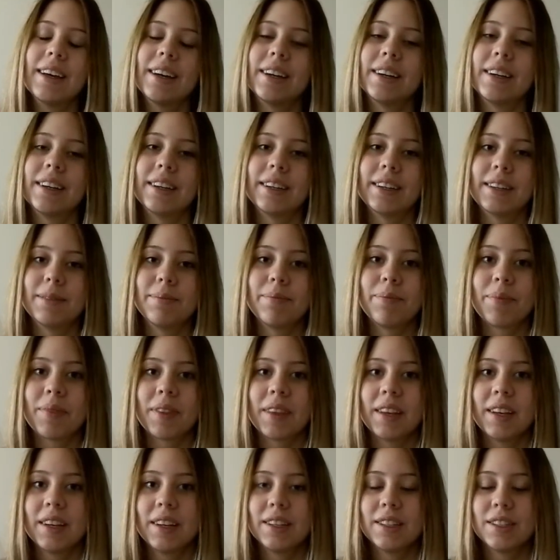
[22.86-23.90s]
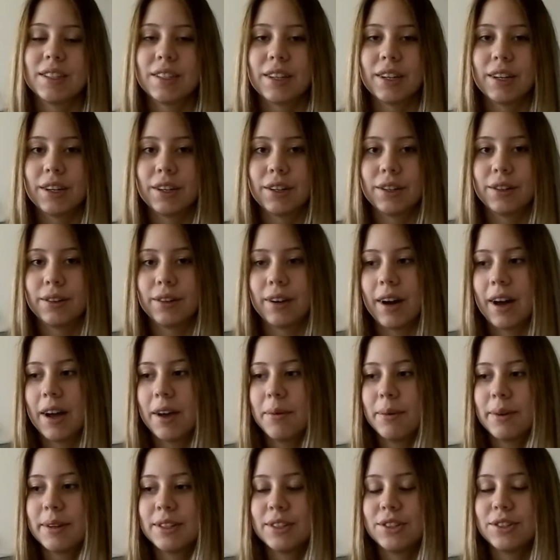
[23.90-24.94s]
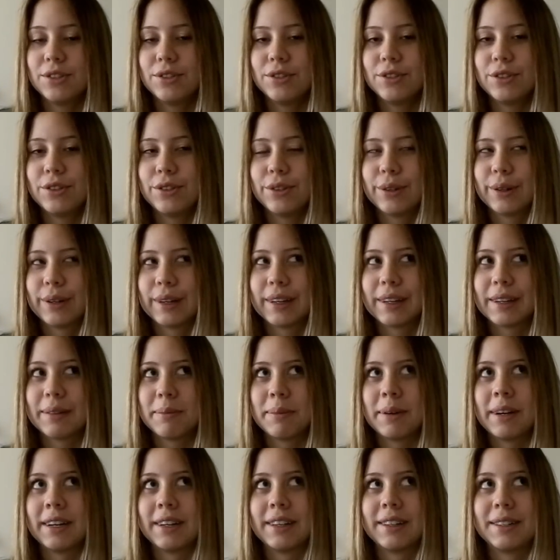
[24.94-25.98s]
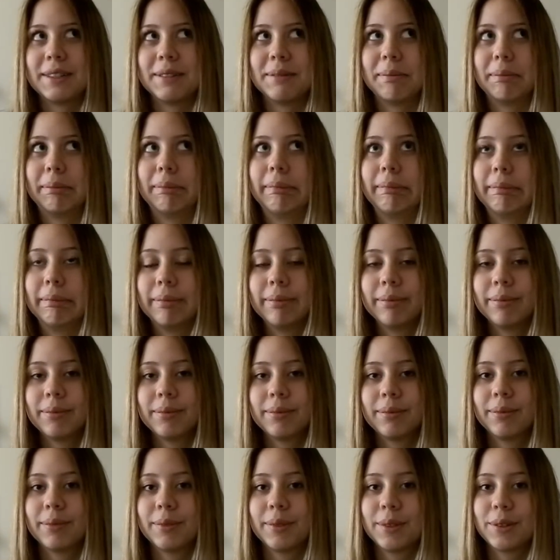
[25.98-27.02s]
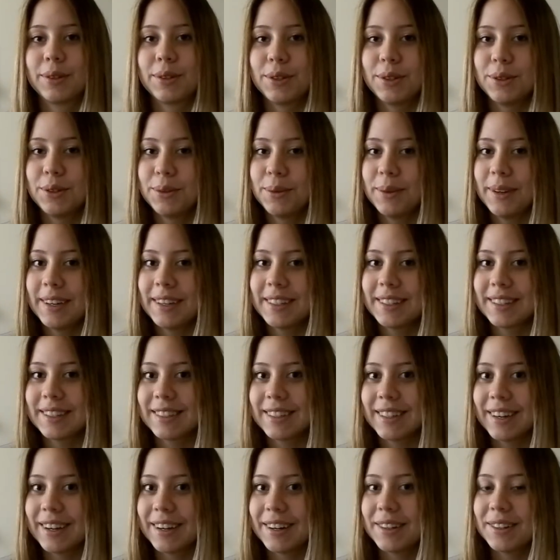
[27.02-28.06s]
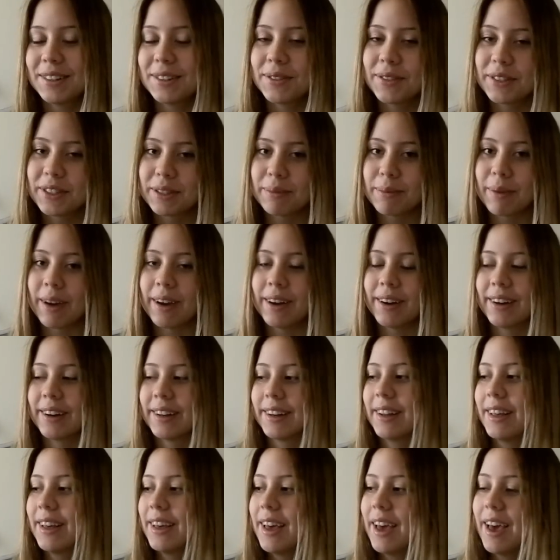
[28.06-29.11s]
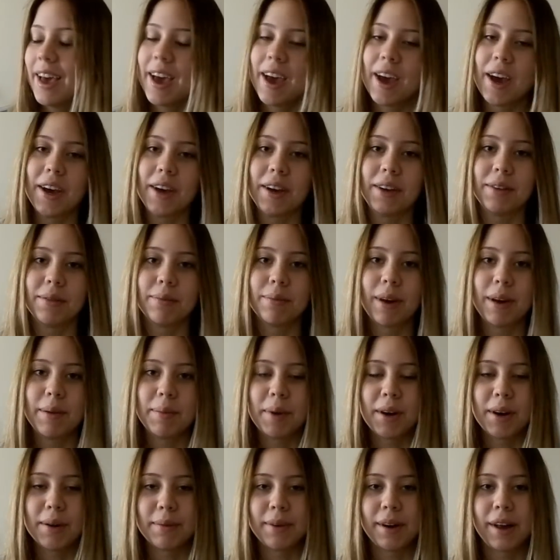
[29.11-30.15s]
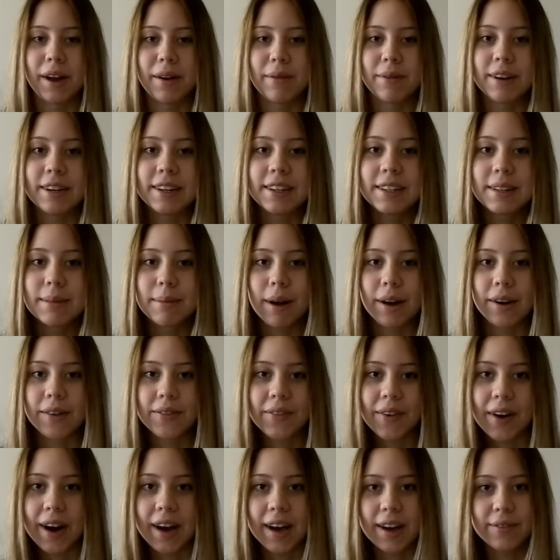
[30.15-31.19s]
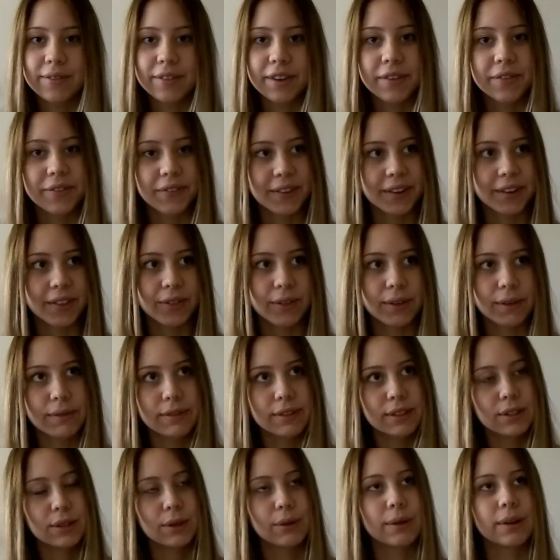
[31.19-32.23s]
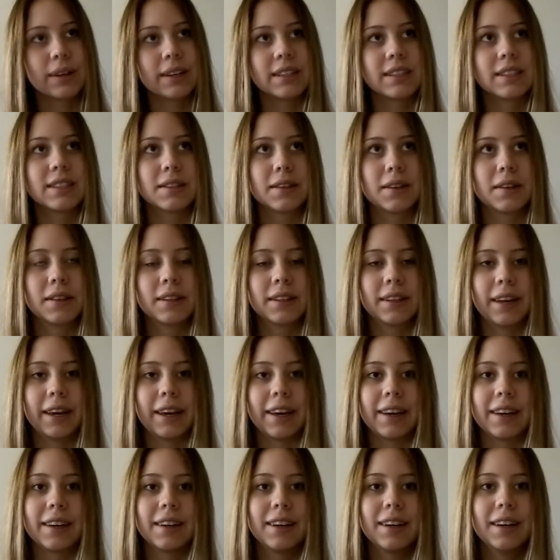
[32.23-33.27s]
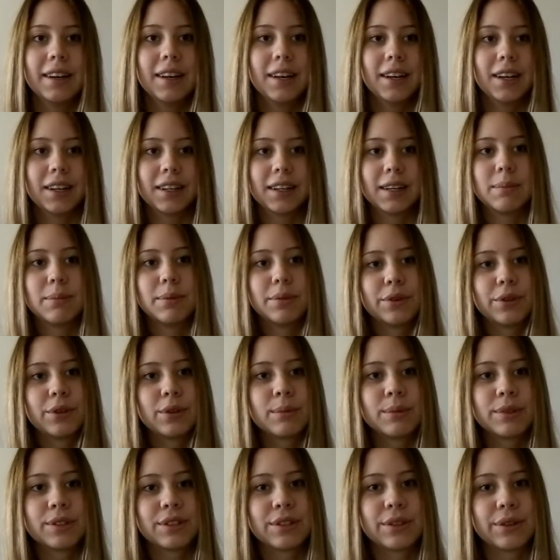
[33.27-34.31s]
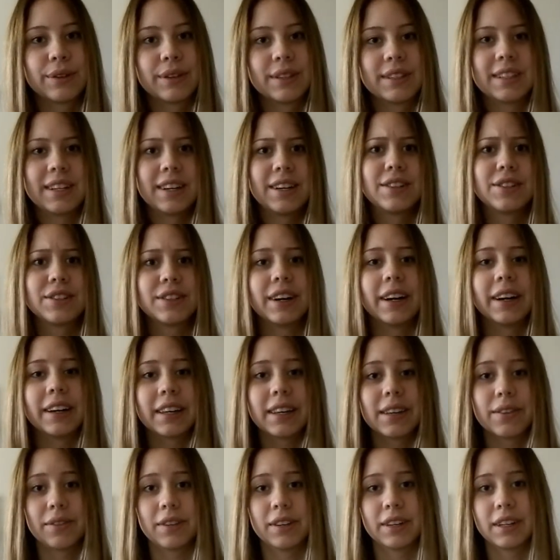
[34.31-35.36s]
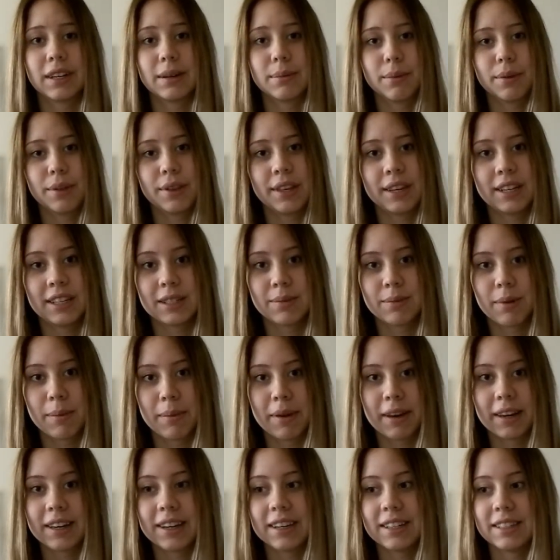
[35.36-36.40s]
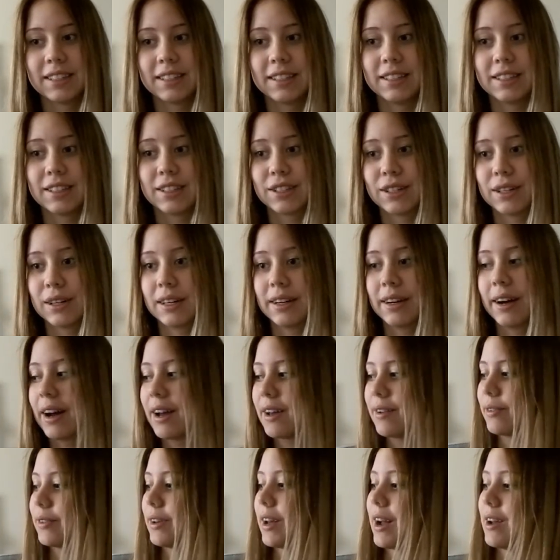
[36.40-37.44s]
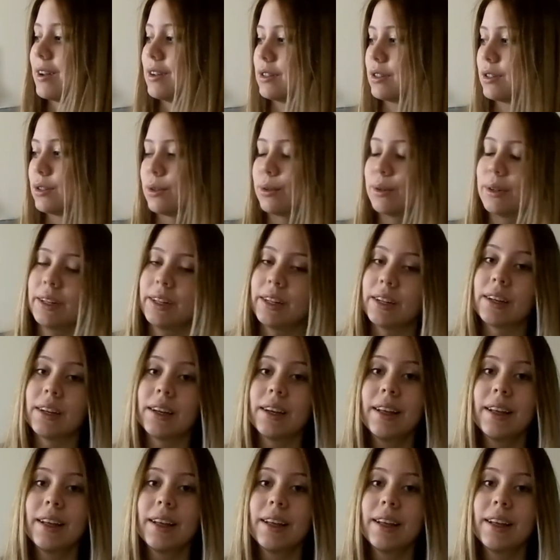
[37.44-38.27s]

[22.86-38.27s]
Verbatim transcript: Um, so I went to New York about two weeks ago to visit my aunt and my mom and I went to about five different thrift stores, like a couple normal stores. I also got given a couple things by my cousin, so I've kind of sorted